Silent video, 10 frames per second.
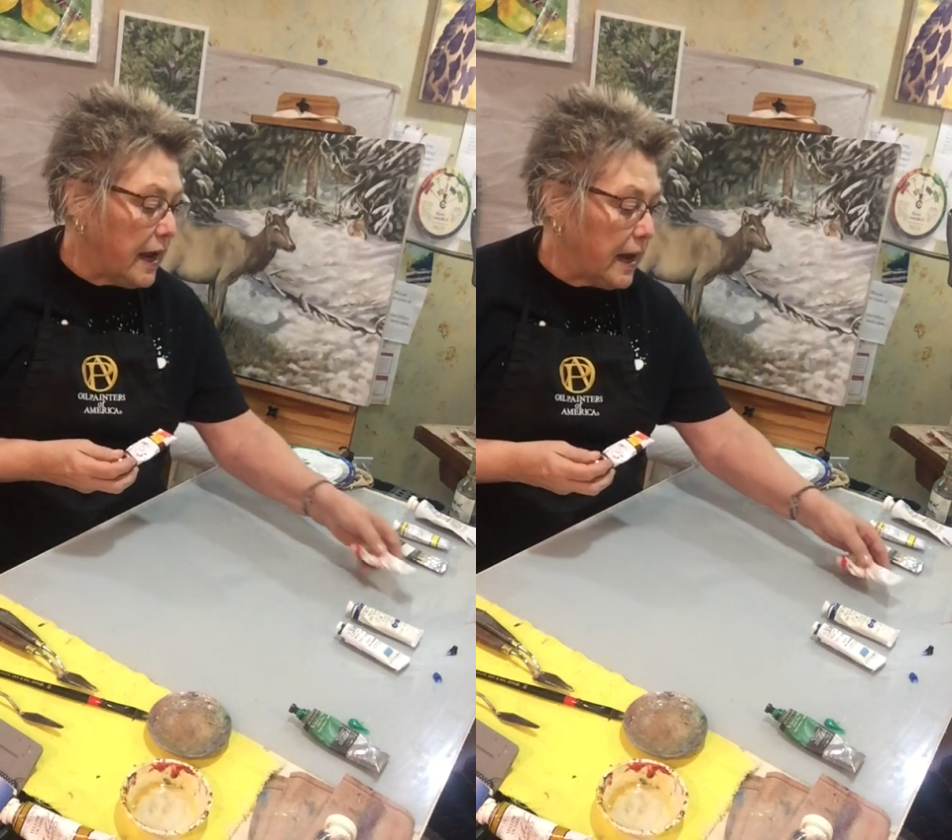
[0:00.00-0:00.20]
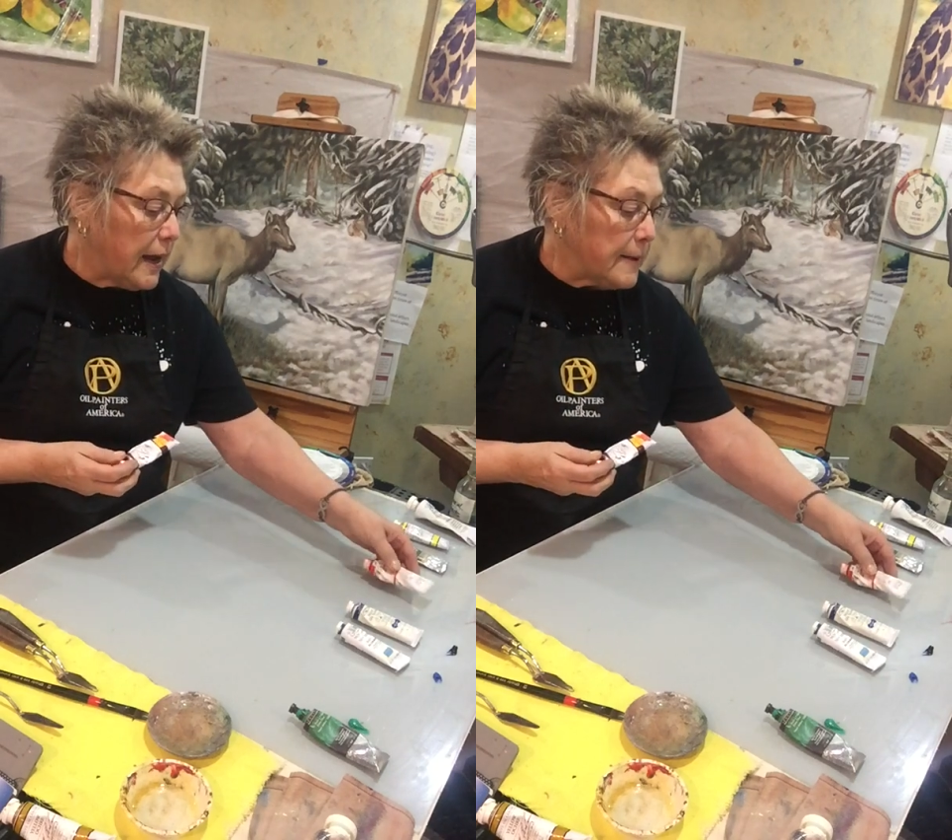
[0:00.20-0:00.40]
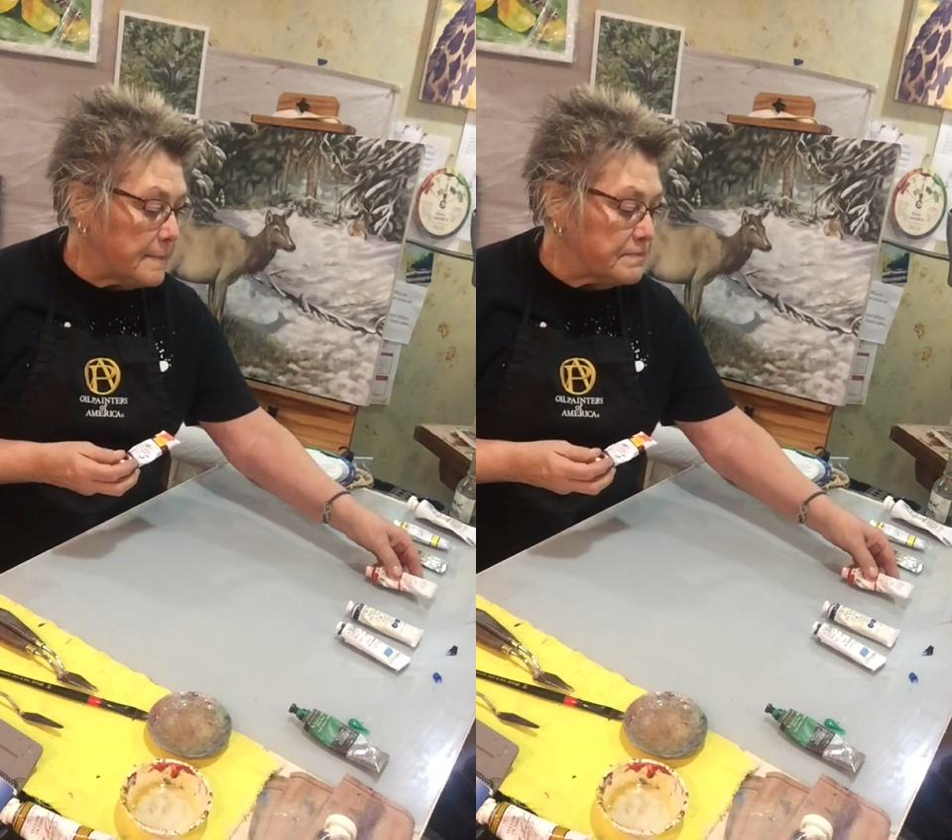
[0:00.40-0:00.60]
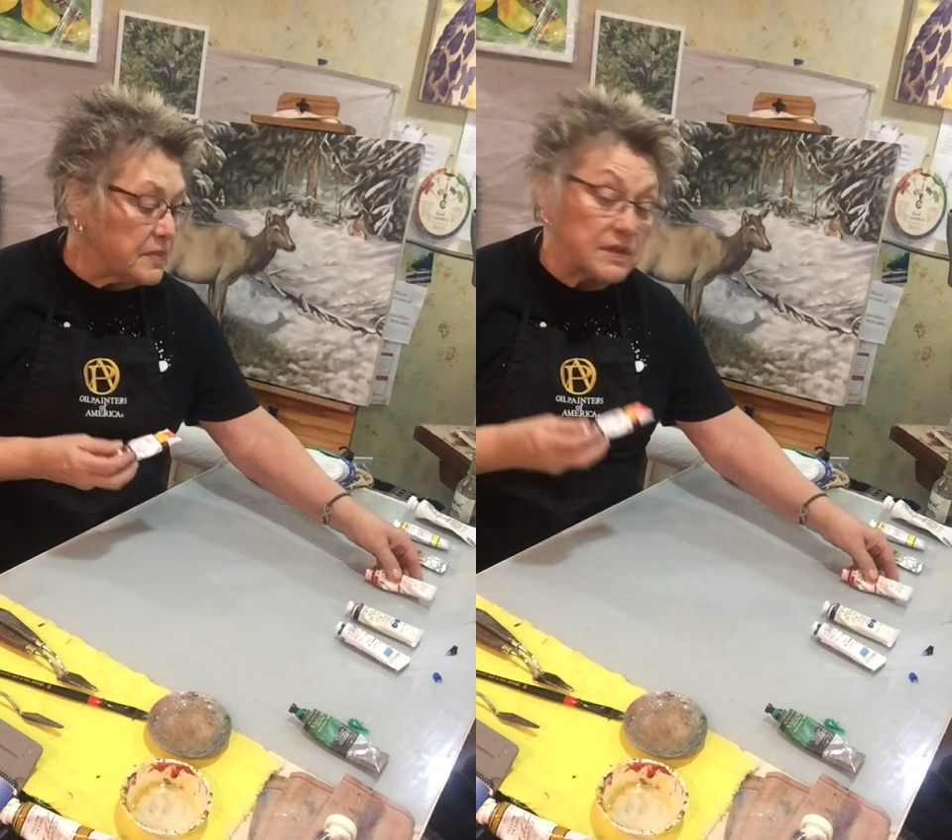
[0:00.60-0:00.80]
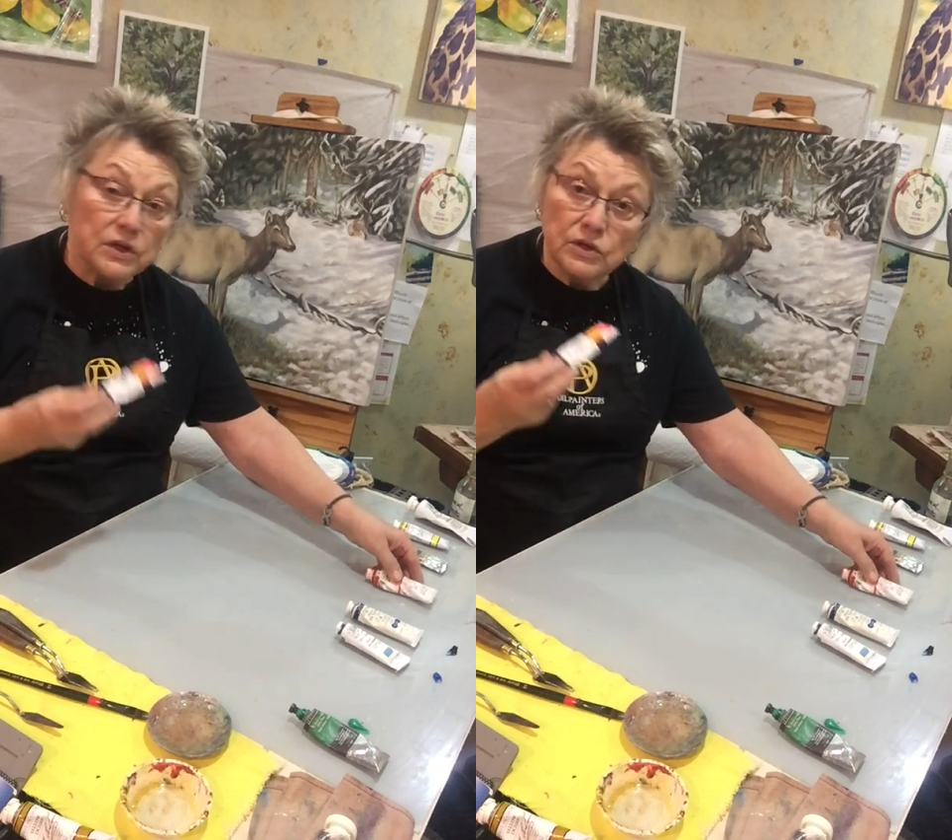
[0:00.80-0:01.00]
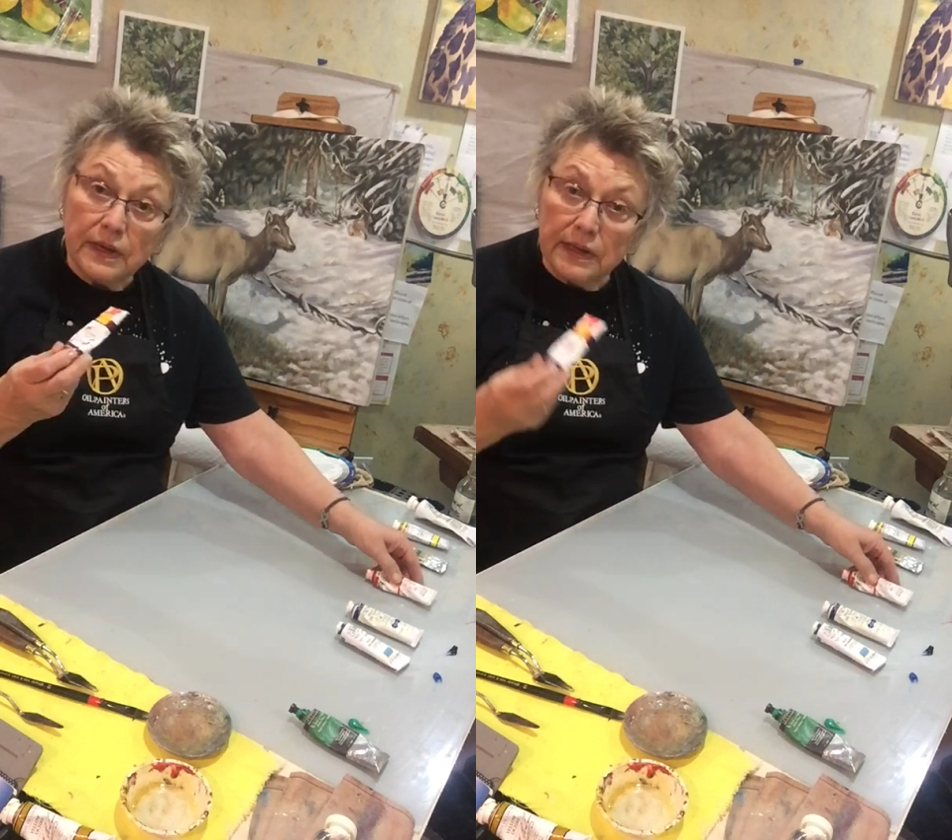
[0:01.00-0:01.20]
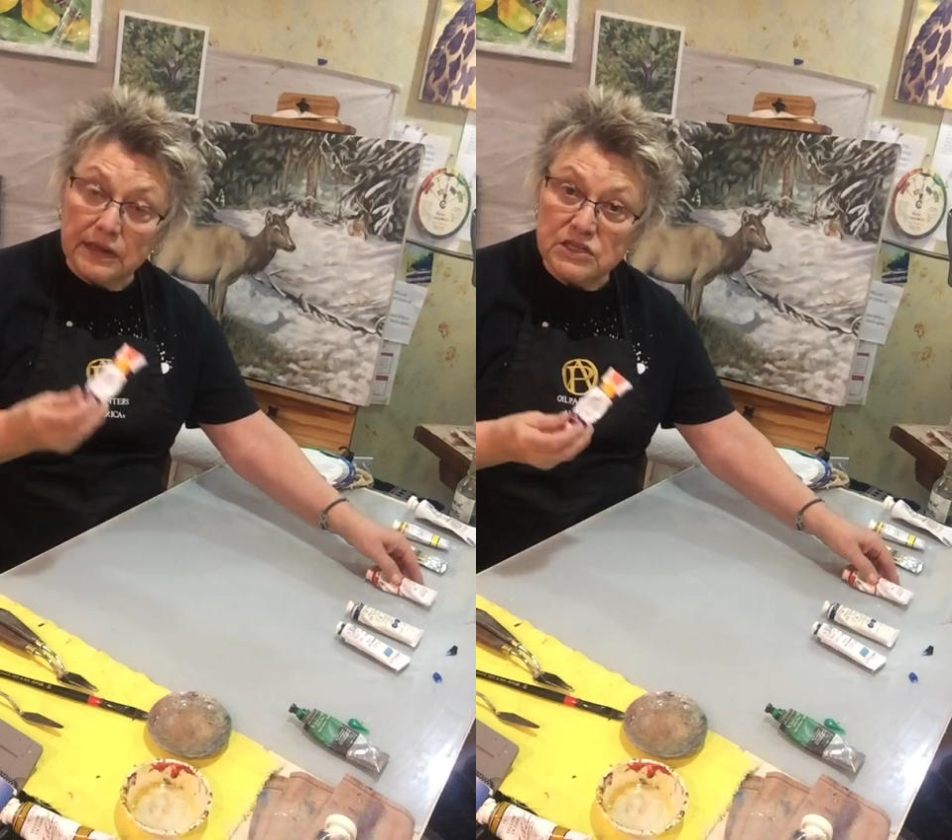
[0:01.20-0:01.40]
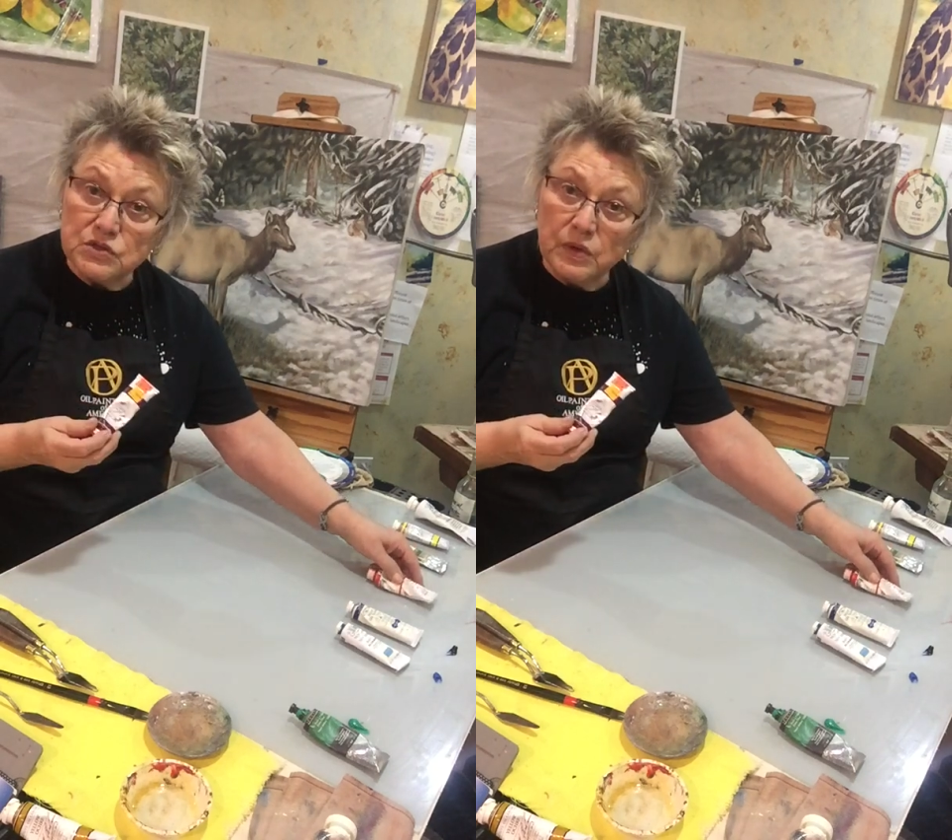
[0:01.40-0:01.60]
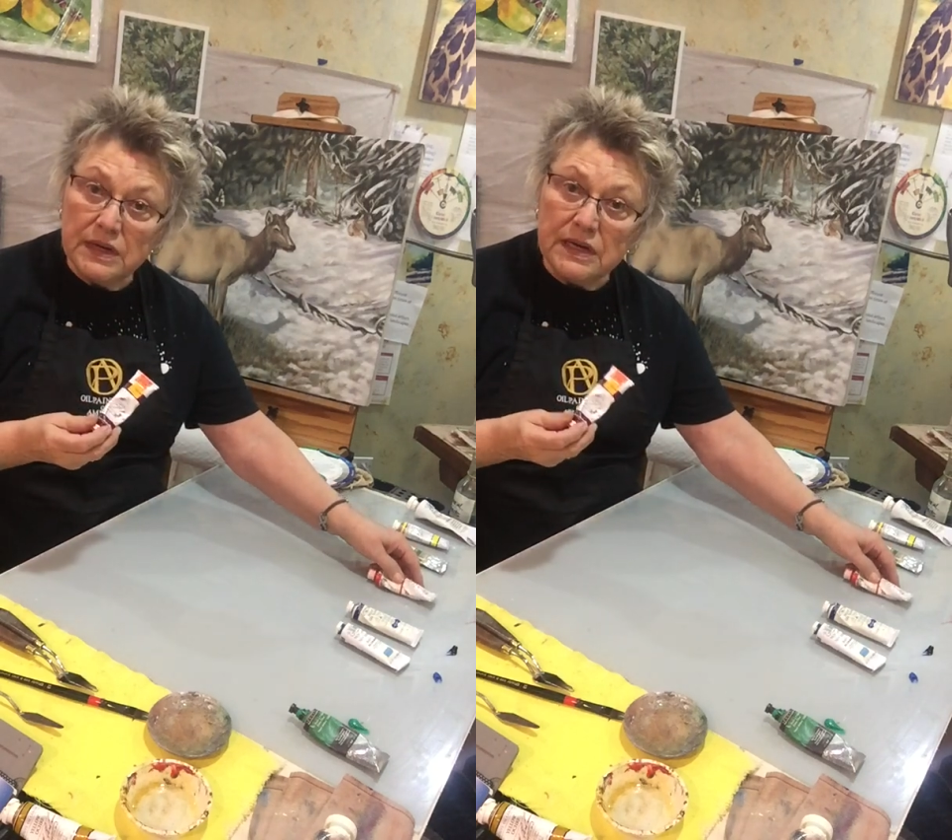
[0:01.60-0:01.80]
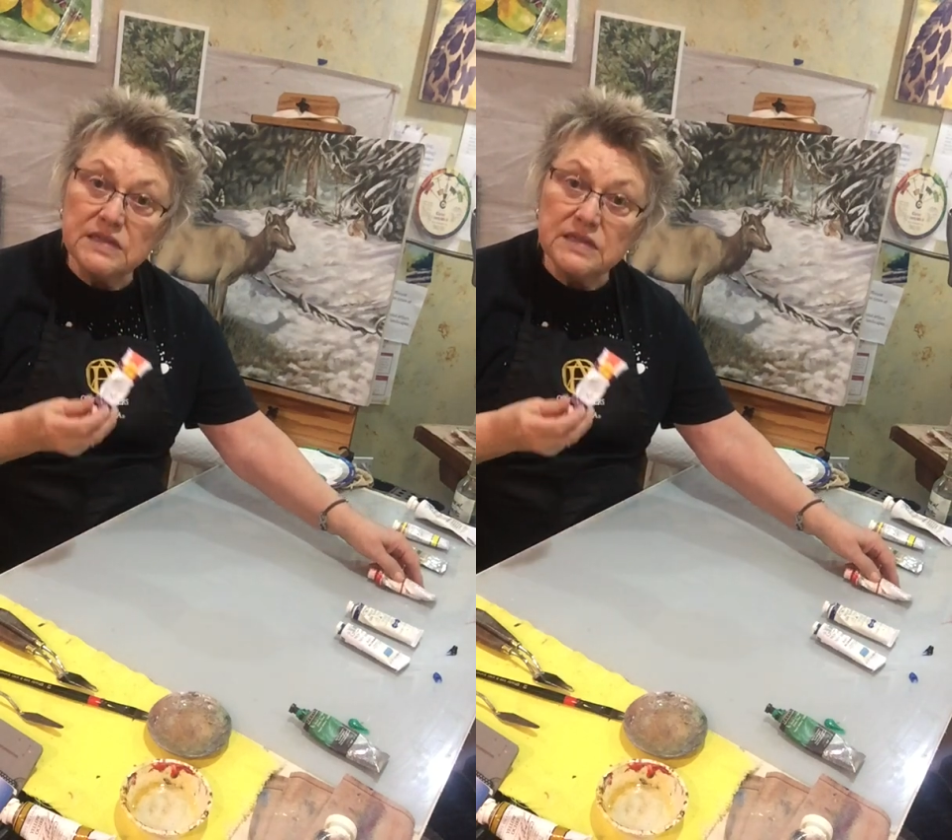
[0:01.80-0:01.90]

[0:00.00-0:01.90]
The alizarin